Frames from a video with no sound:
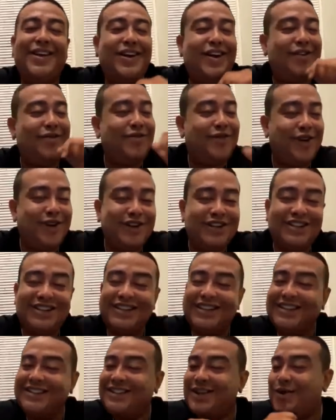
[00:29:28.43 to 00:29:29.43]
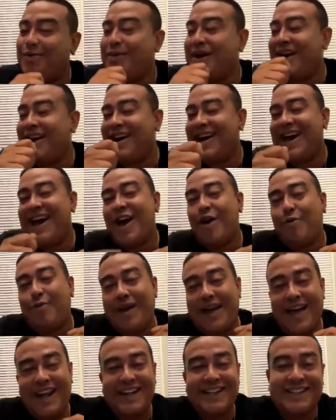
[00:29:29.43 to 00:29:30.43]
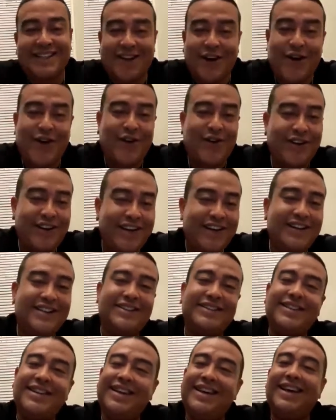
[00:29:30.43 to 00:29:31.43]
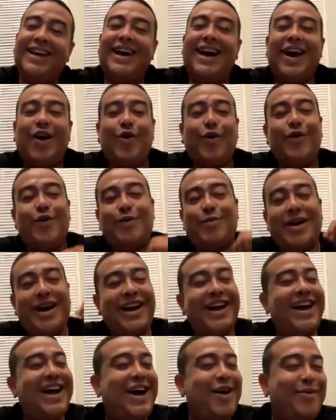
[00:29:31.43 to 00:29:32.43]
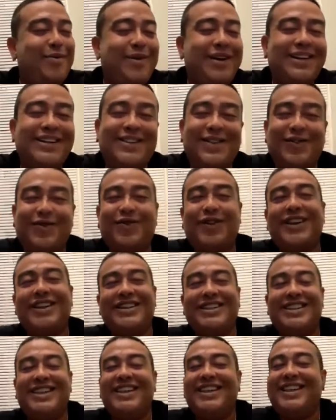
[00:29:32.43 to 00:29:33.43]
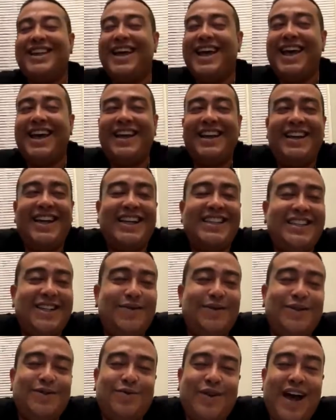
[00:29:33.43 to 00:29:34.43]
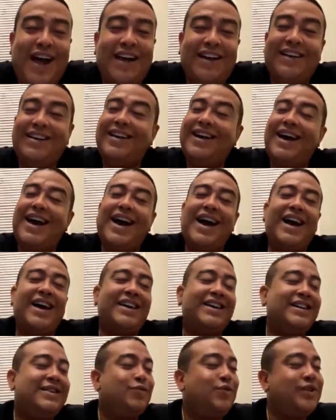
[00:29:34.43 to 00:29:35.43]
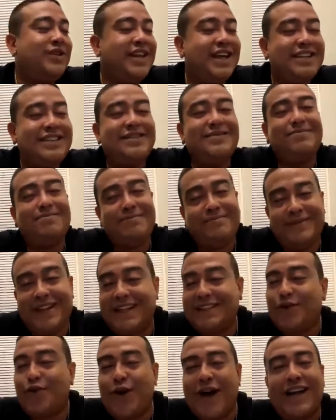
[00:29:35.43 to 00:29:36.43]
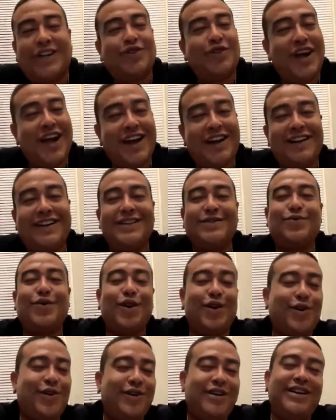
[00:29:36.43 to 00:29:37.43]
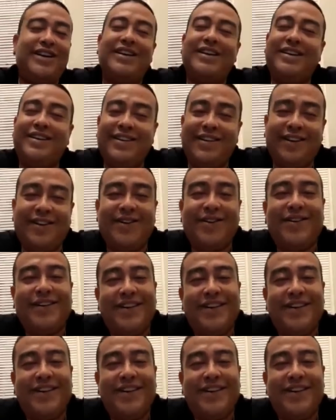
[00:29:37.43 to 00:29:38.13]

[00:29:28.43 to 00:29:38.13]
a verse is, no matter how bad a song is, no matter how much your friend said, hey, that shit was whack. All right, well, that's a whack track. Let's work on it, you know?